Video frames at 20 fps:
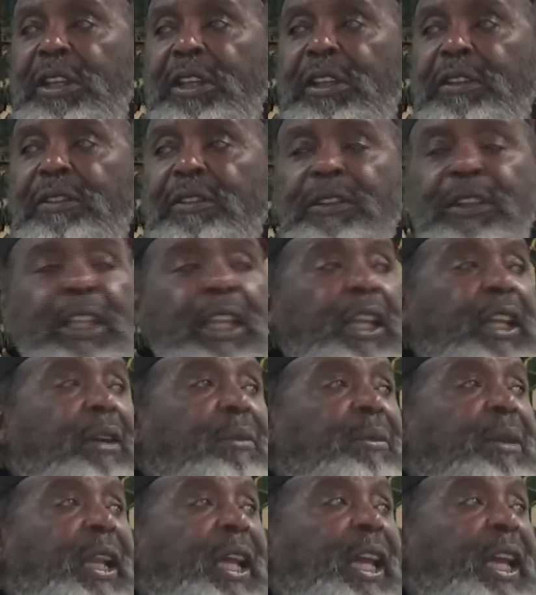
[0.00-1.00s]
If you think I'm
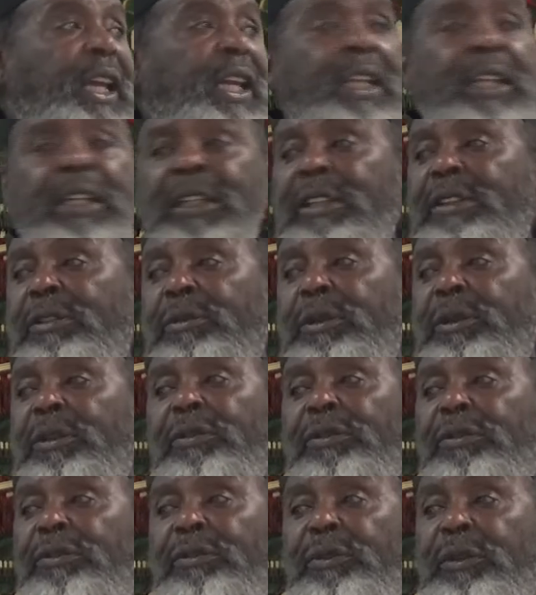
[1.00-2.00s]
lying,
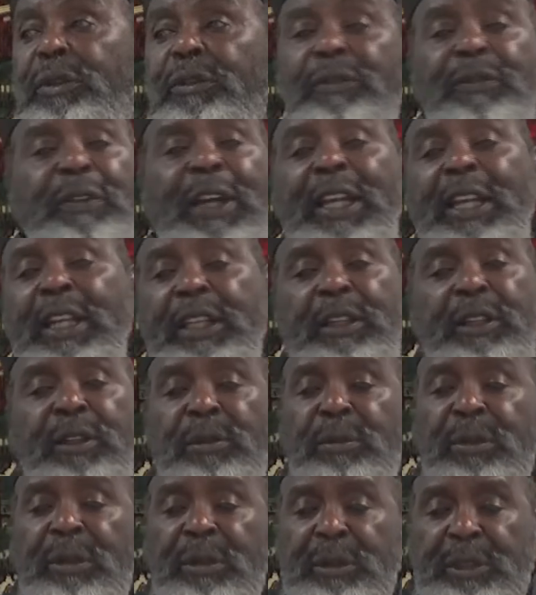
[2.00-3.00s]
we'll find it. Don't
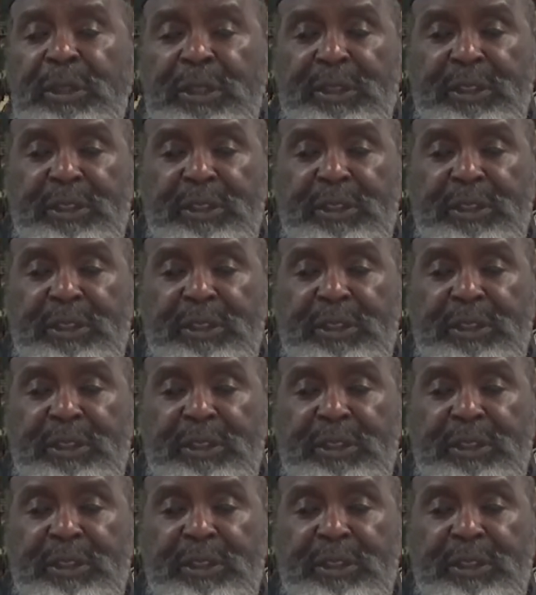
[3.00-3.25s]
worry.